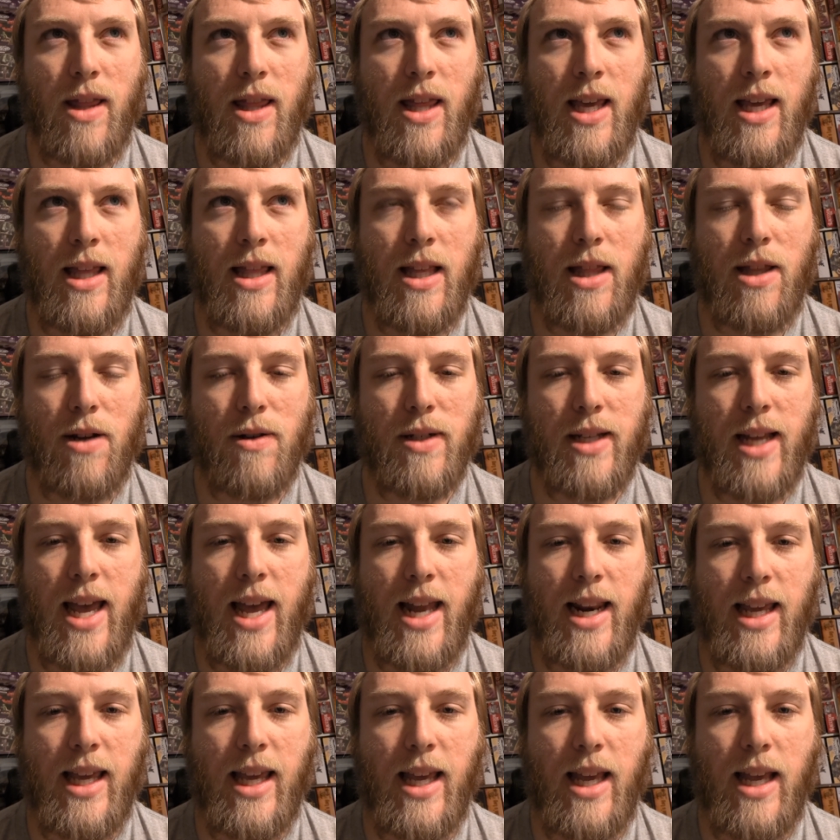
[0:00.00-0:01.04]
think that there's
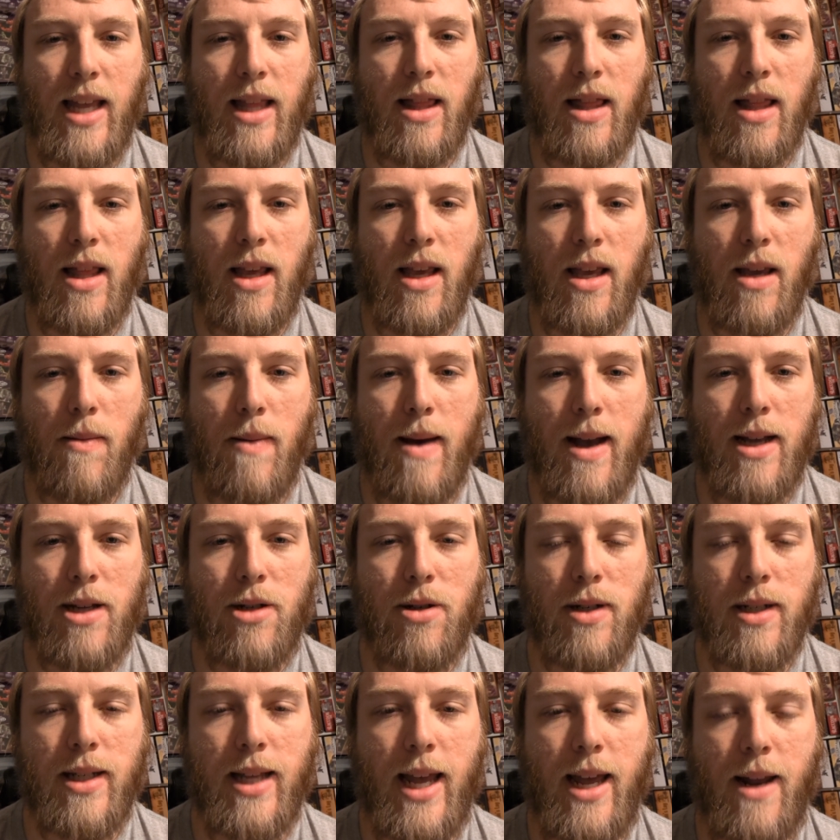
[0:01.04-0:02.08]
any in the
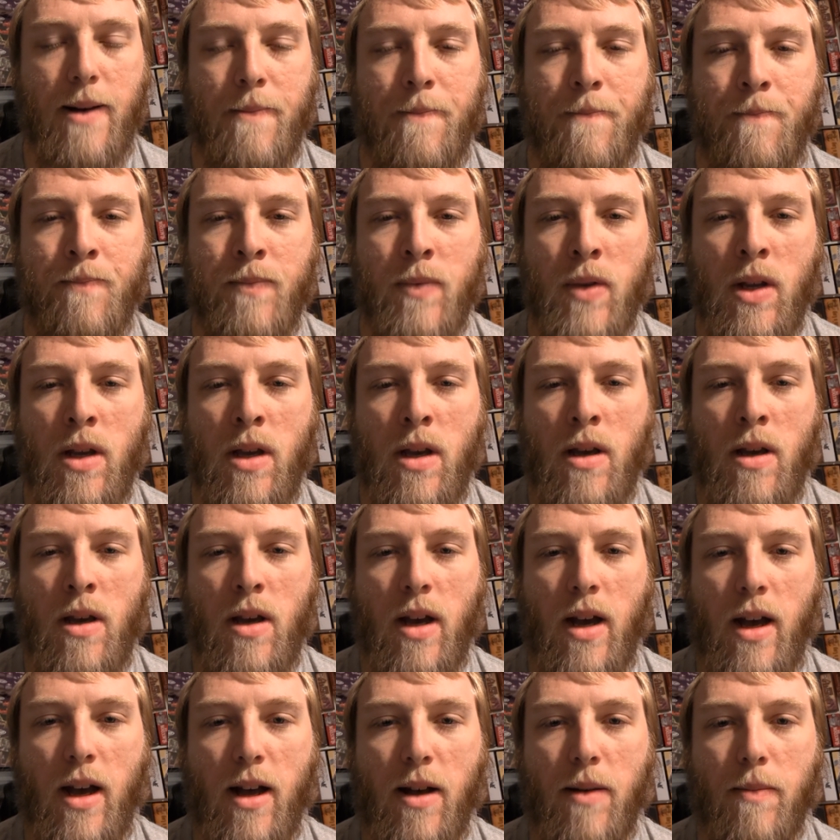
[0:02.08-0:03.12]
master set.
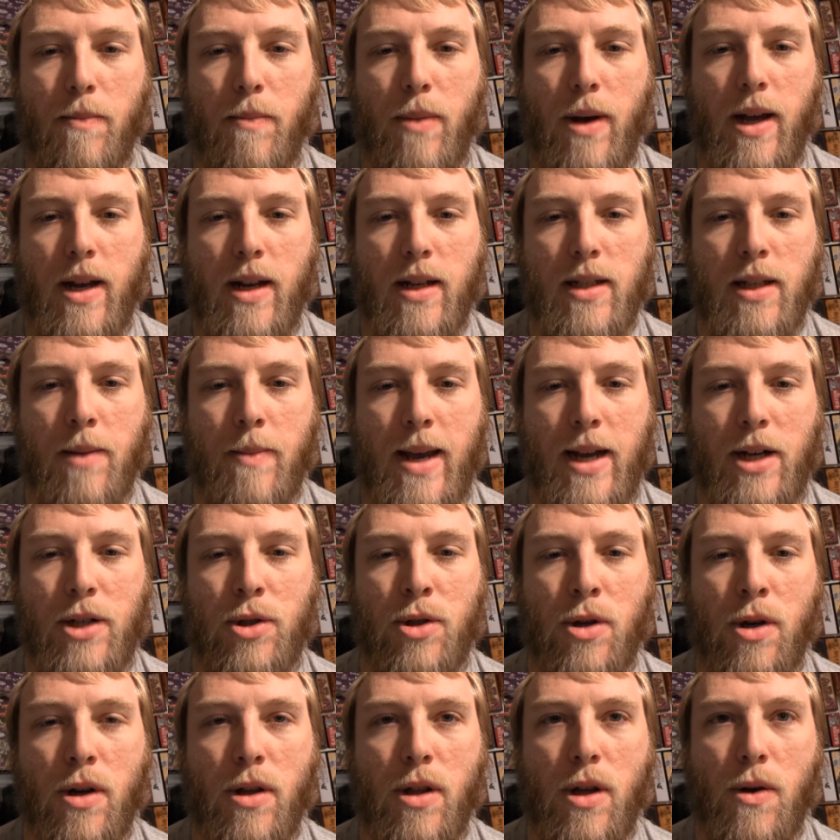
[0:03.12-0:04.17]
But some
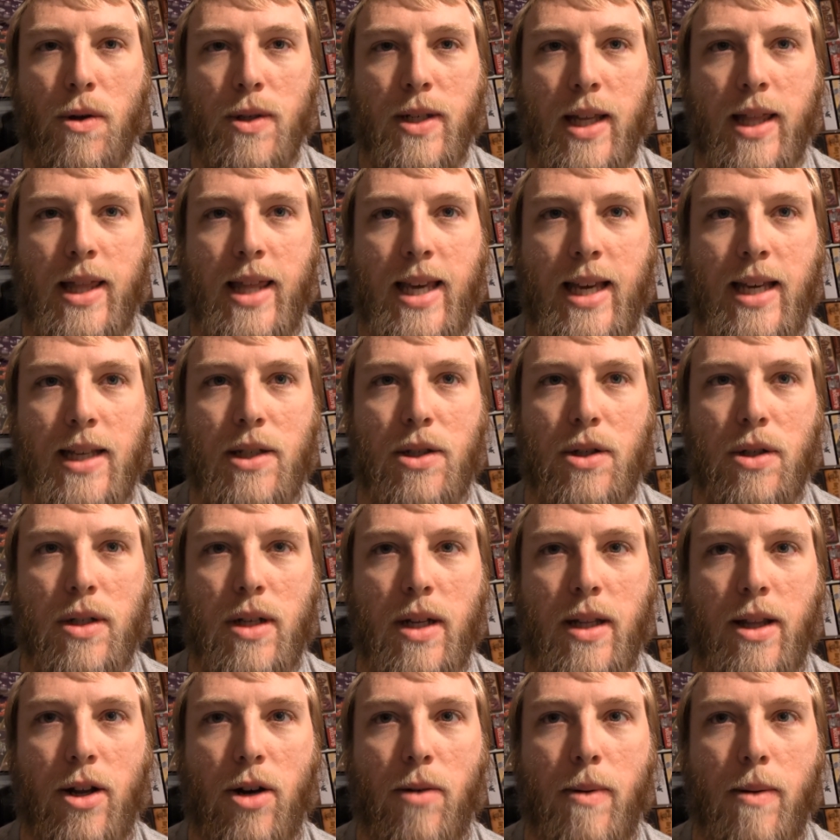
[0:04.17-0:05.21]
extra of those I think is just
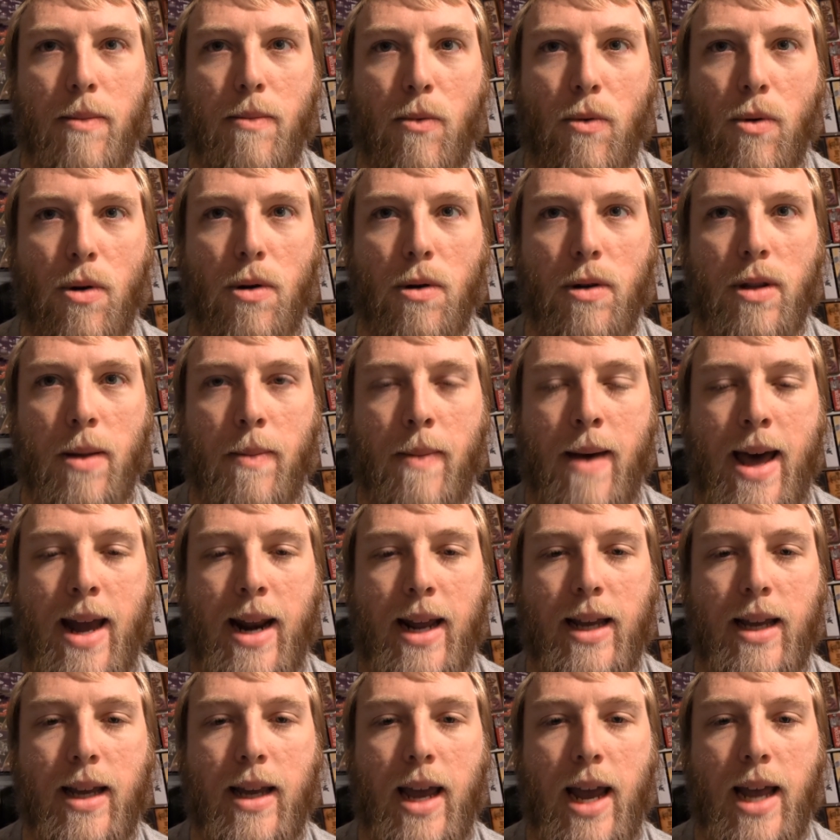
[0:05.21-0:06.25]
a little bit more
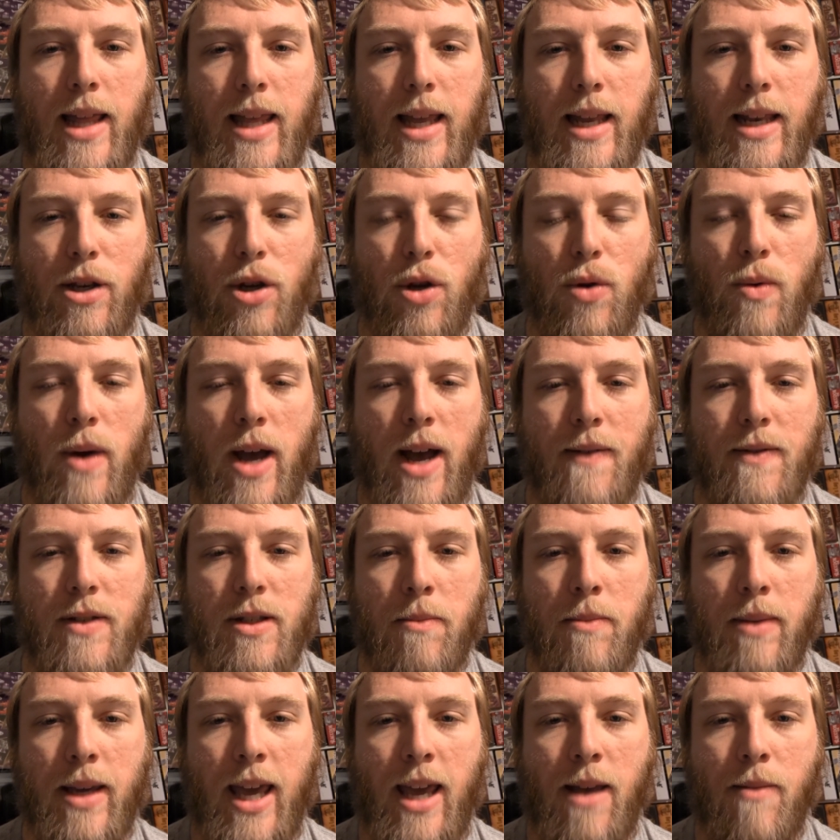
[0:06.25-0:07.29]
thematic, and they do have
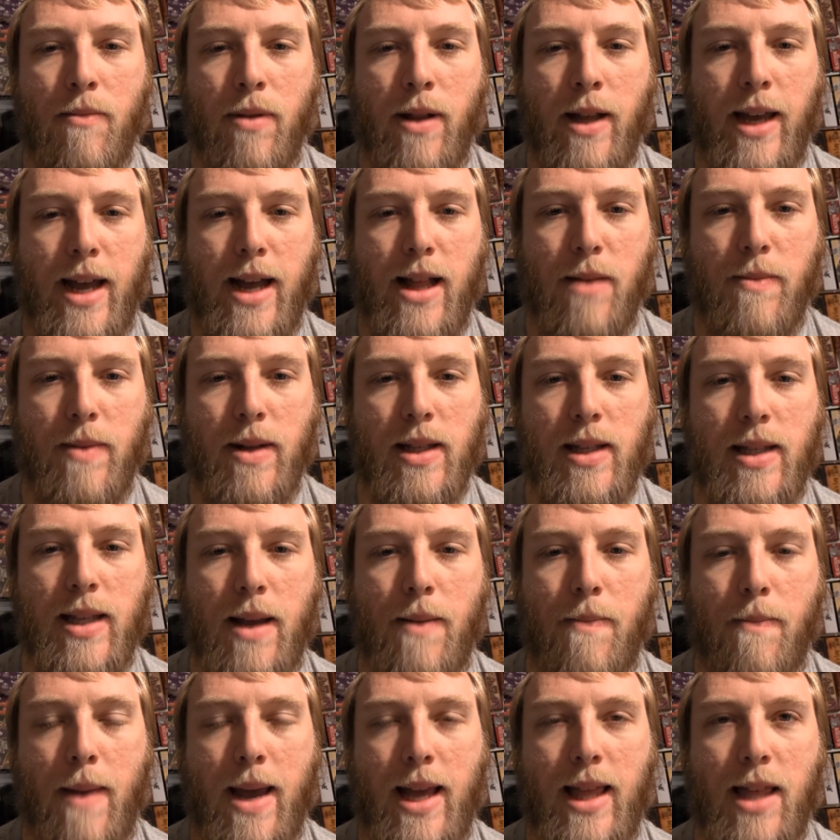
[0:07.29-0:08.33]
some gameplay elements
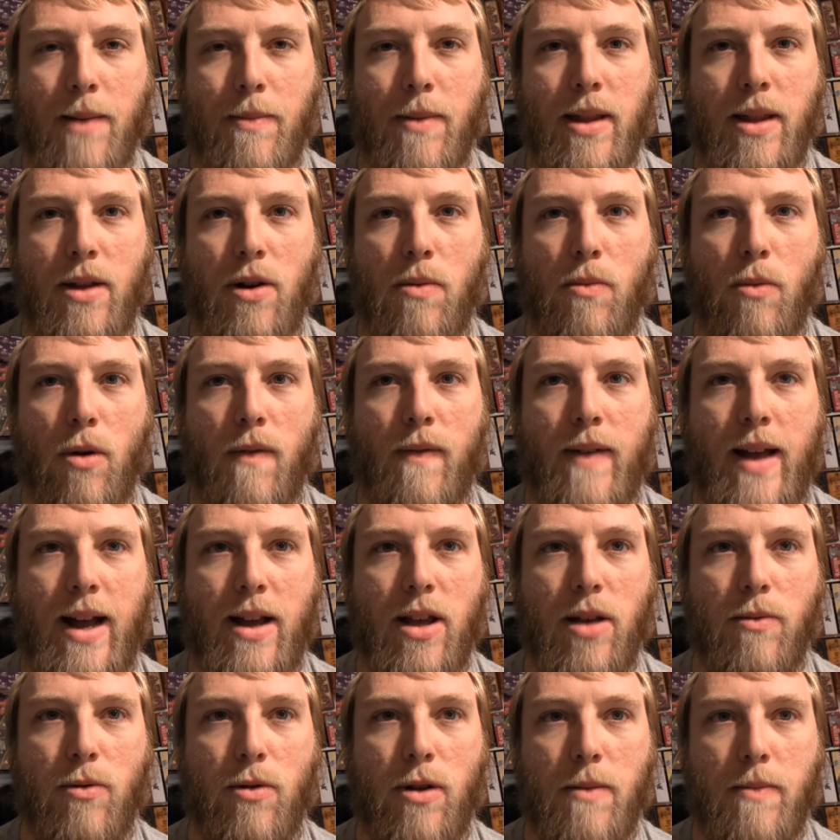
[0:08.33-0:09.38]
that make them a little more
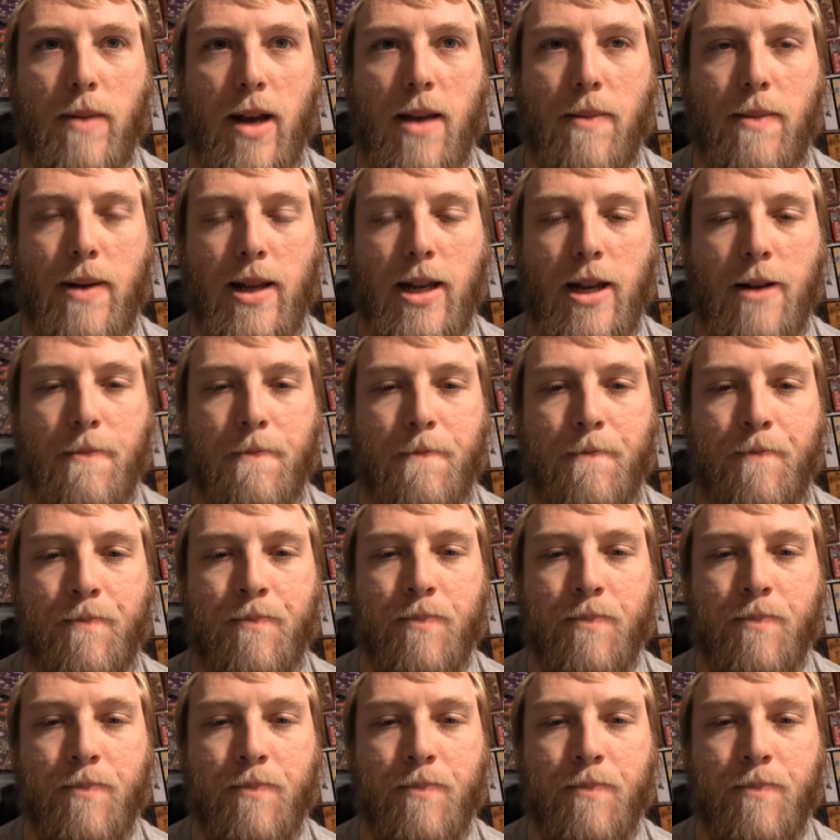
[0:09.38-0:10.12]
valuable in my opinion.